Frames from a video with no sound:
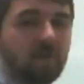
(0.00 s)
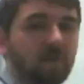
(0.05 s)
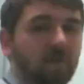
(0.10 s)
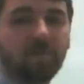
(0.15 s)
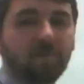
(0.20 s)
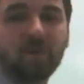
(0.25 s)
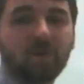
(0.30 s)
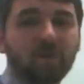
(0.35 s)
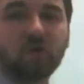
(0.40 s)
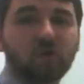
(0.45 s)

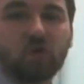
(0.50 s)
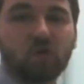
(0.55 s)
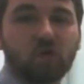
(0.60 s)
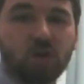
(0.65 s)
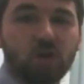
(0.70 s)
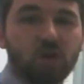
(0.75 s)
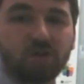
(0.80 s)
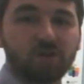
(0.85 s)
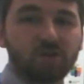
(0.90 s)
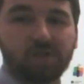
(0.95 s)
The
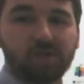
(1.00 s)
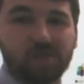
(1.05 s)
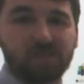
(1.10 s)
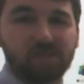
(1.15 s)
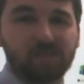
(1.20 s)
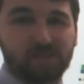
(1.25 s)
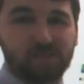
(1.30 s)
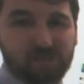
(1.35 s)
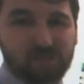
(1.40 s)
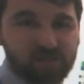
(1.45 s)
charge on
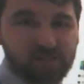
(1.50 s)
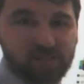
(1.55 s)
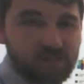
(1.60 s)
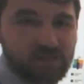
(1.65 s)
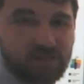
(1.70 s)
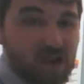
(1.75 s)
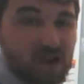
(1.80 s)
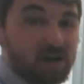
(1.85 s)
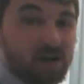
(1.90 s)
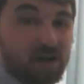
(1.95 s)
this
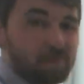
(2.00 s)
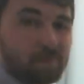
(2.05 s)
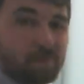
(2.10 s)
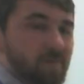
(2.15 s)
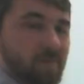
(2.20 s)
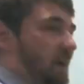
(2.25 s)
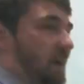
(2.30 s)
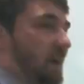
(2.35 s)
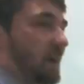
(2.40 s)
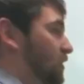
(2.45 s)
atom of
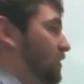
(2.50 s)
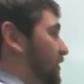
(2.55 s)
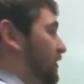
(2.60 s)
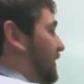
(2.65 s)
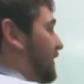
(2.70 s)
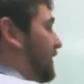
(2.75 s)
oxygen